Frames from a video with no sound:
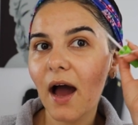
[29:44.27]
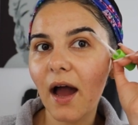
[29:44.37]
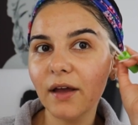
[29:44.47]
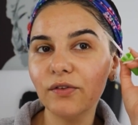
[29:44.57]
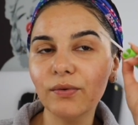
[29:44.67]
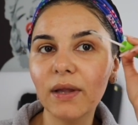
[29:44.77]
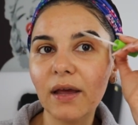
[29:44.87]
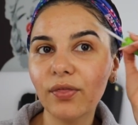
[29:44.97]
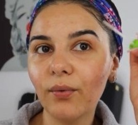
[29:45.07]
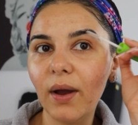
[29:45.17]
I do
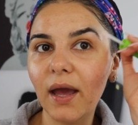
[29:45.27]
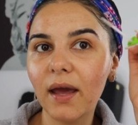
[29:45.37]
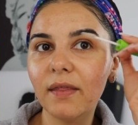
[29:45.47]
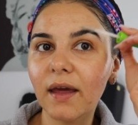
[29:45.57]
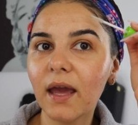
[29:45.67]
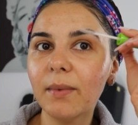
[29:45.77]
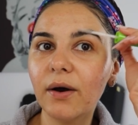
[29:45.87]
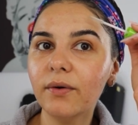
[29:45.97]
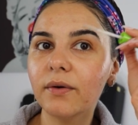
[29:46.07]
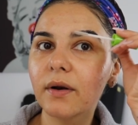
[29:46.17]
like the way they came
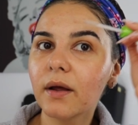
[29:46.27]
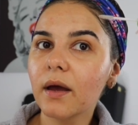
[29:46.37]
out.